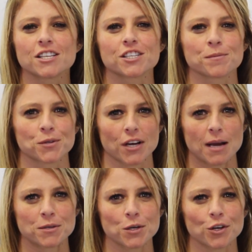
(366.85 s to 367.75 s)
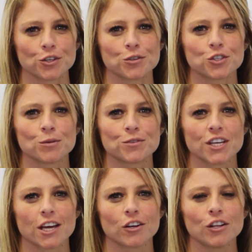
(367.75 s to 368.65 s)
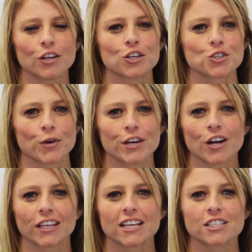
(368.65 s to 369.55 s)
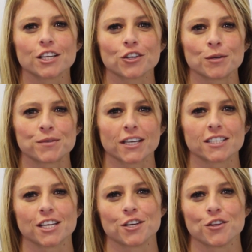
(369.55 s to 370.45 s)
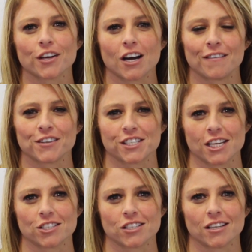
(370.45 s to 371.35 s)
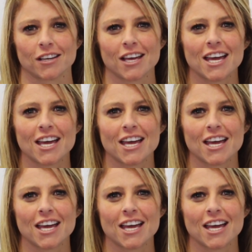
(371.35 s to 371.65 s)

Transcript: to subscribe to our YouTube channel or join our LinkedIn group to continue the conversation.